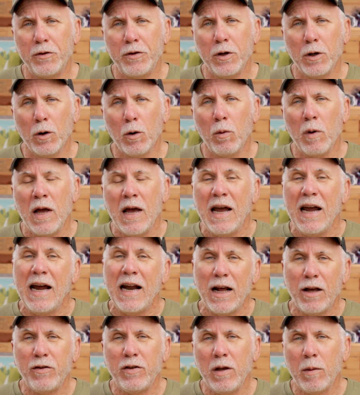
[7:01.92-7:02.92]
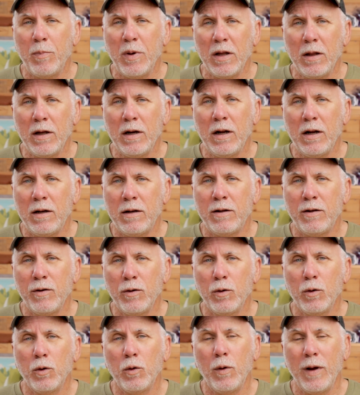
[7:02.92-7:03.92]
too. It has the ability
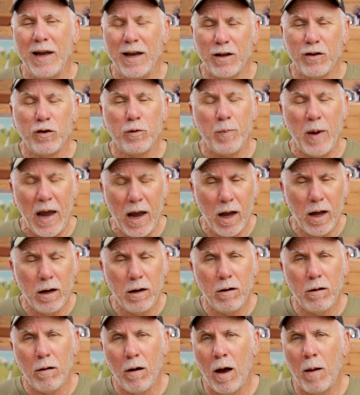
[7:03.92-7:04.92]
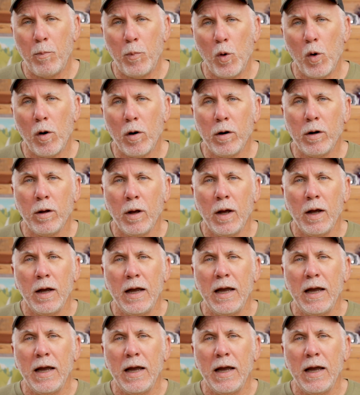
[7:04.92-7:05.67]
to expand upward